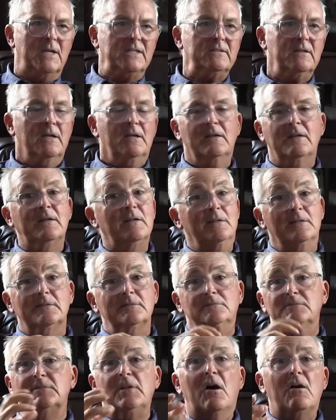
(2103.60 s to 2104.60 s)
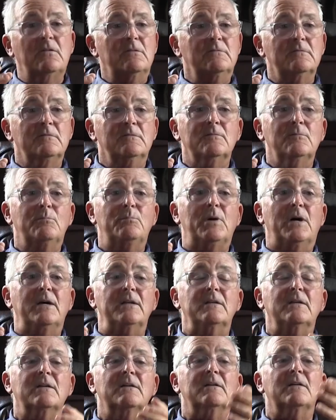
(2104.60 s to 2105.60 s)
like, no,
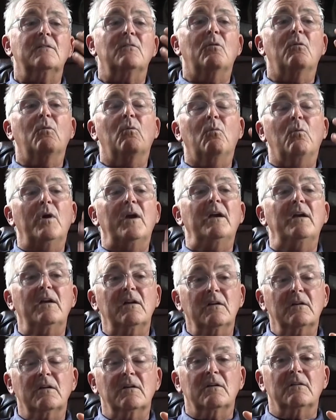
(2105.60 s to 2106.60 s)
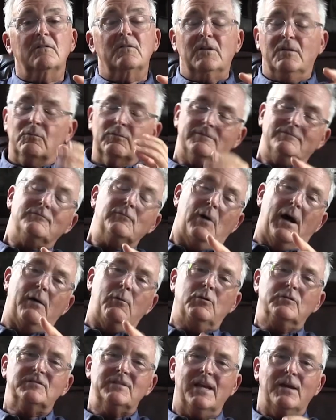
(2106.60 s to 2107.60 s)
but where, it, well, I
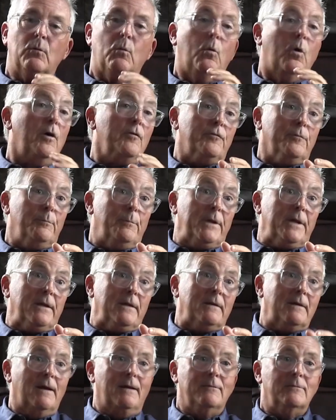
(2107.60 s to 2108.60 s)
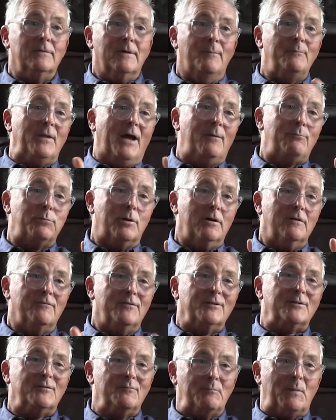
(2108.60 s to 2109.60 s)
won't say it wasn't me. I'm not
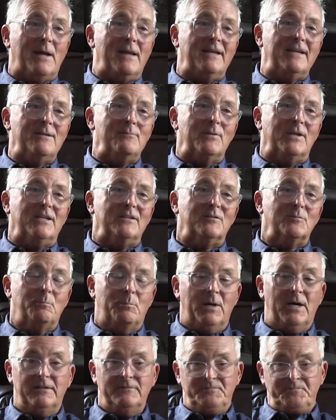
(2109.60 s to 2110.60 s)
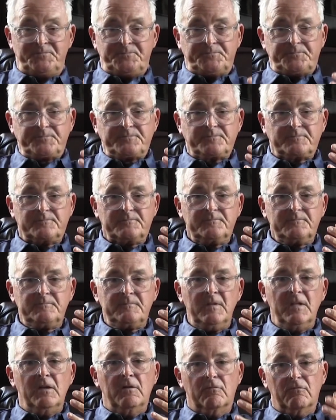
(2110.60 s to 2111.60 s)
perfect by any means, but
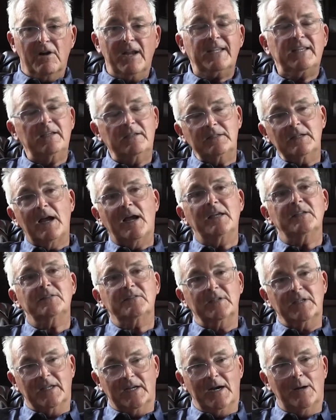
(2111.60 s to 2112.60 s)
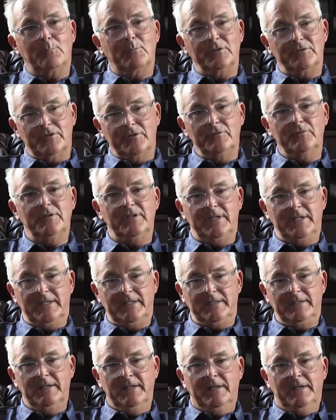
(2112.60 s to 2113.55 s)
recognizing an opportunity